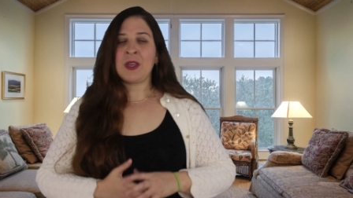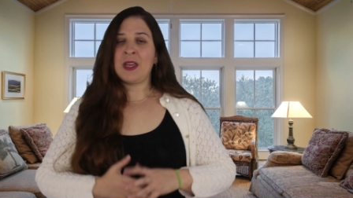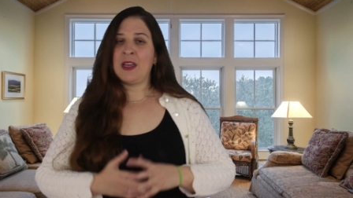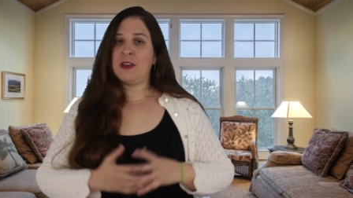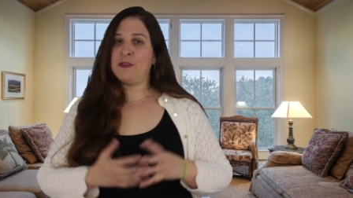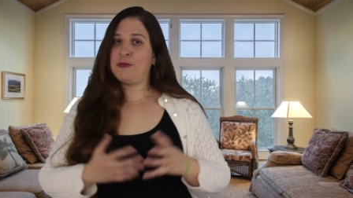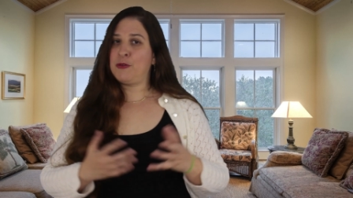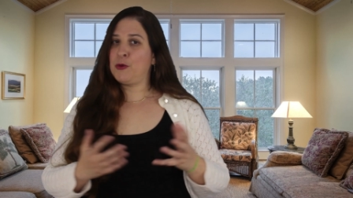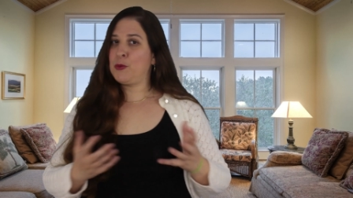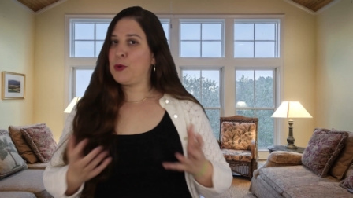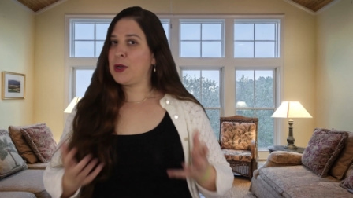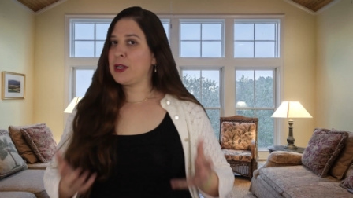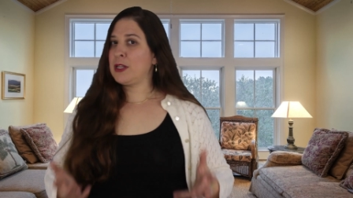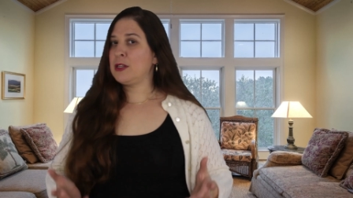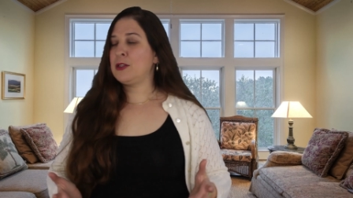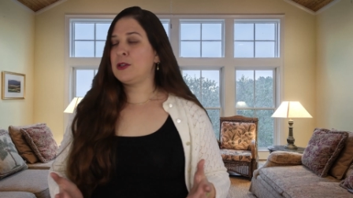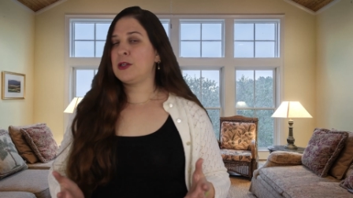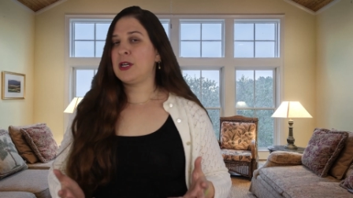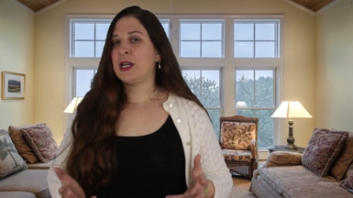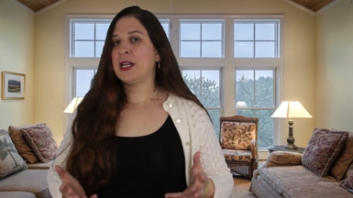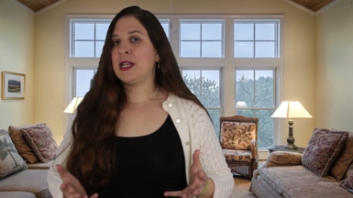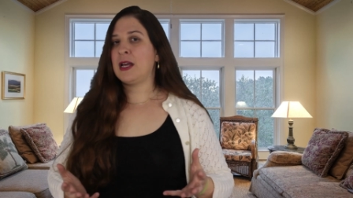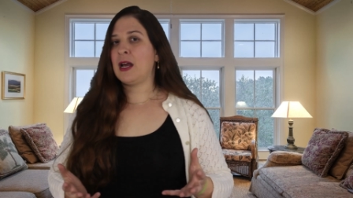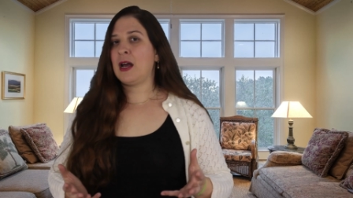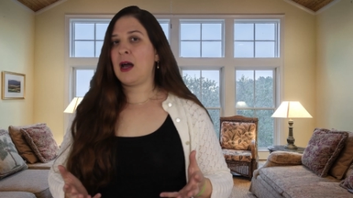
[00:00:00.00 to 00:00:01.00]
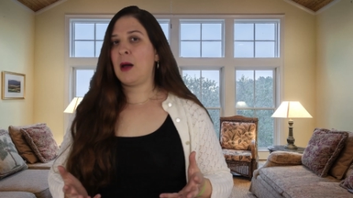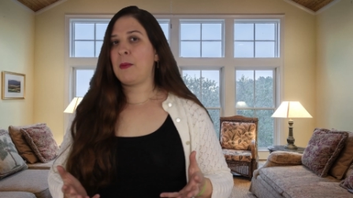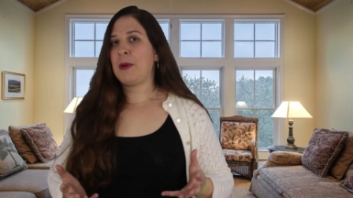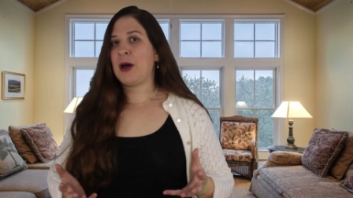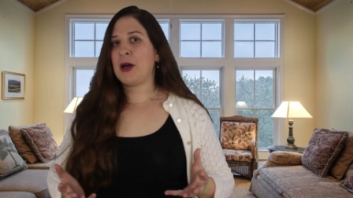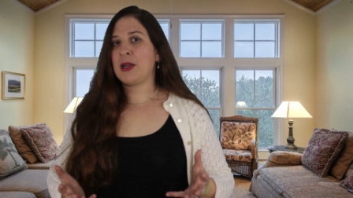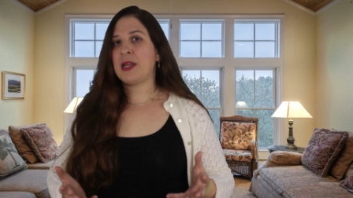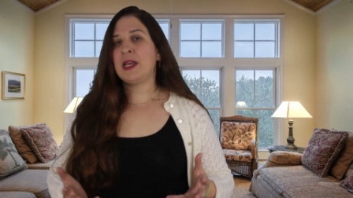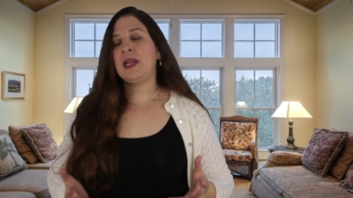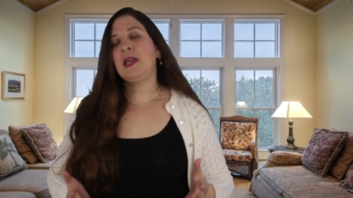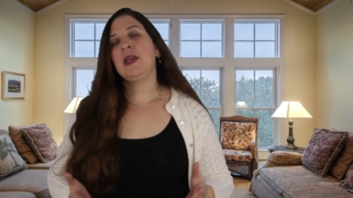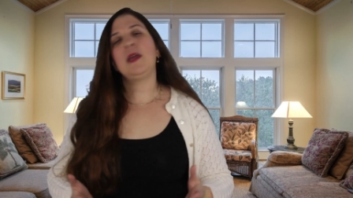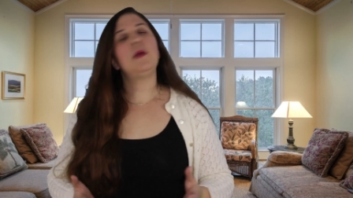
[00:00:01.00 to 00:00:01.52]
if you want to learn
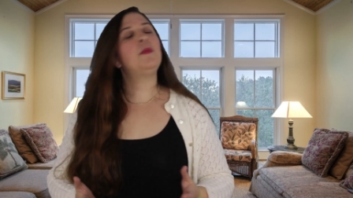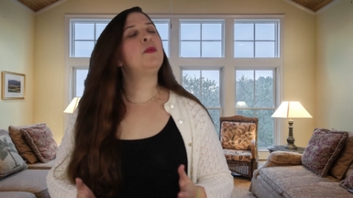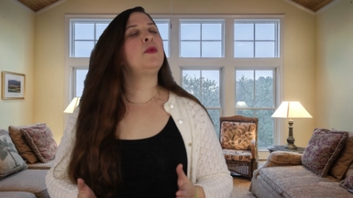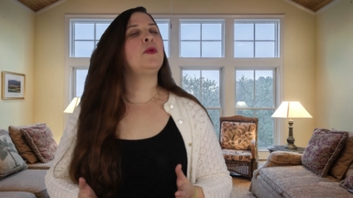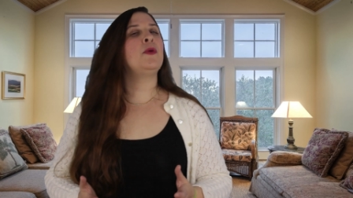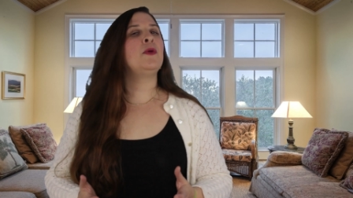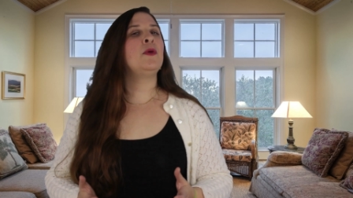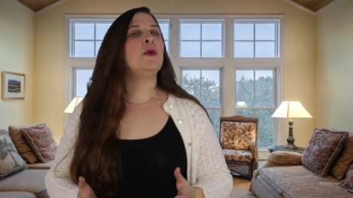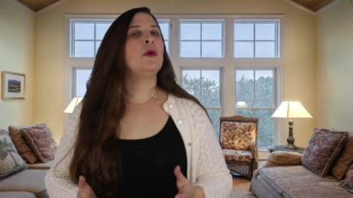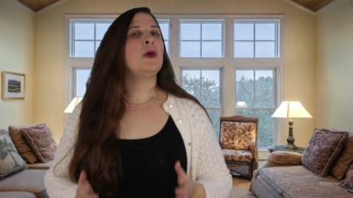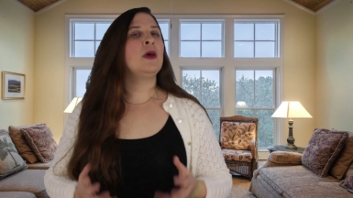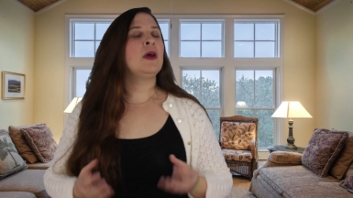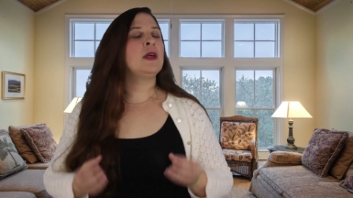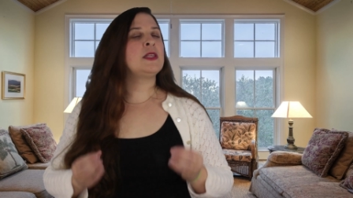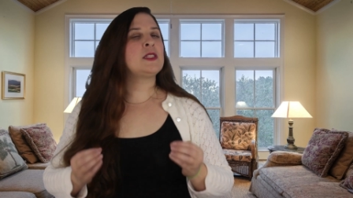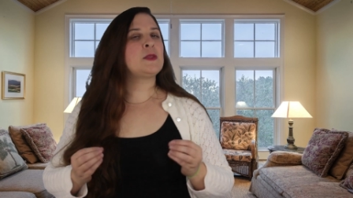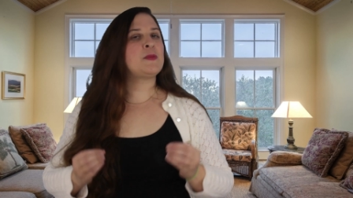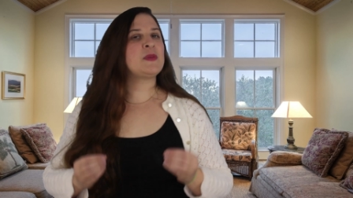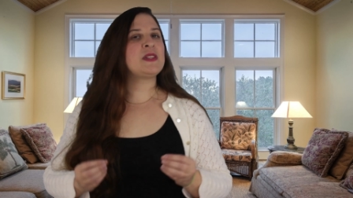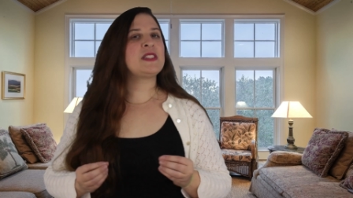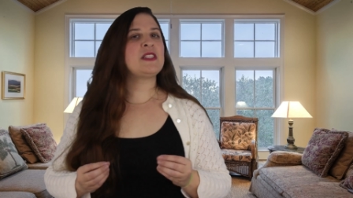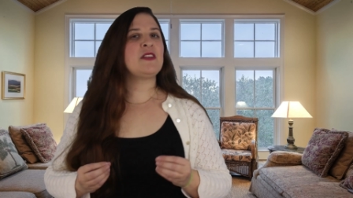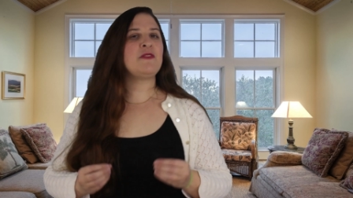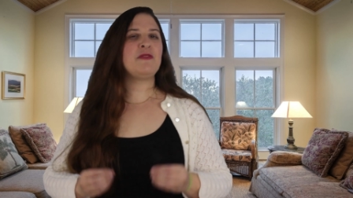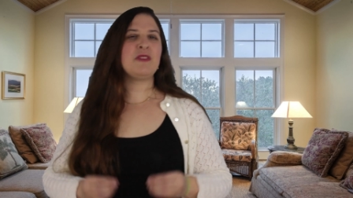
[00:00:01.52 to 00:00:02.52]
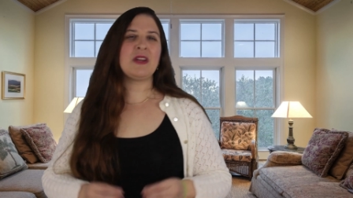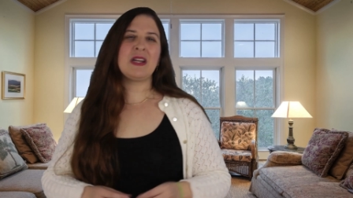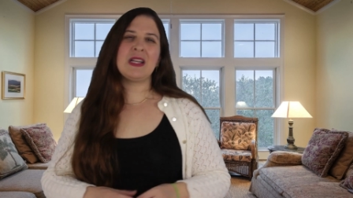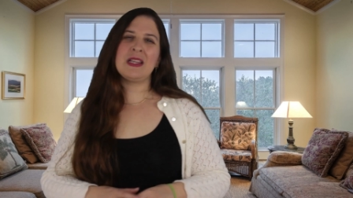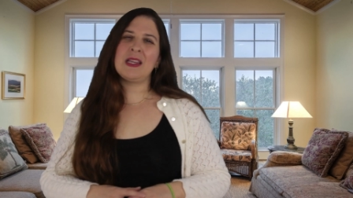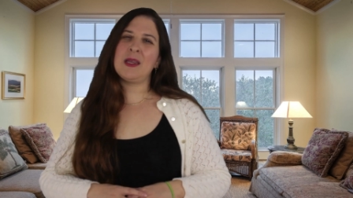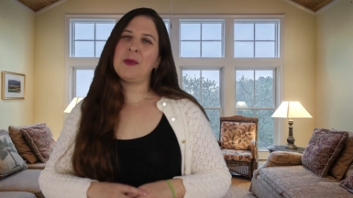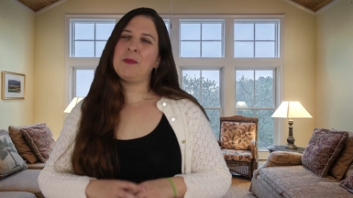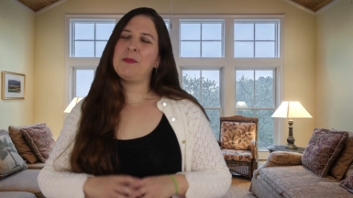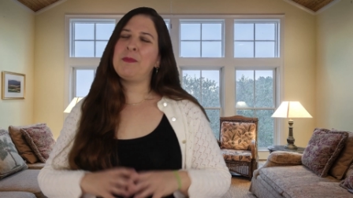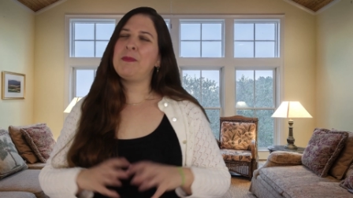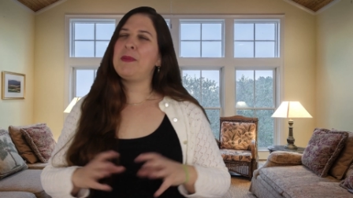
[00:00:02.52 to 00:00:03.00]
about Hebrew specifically,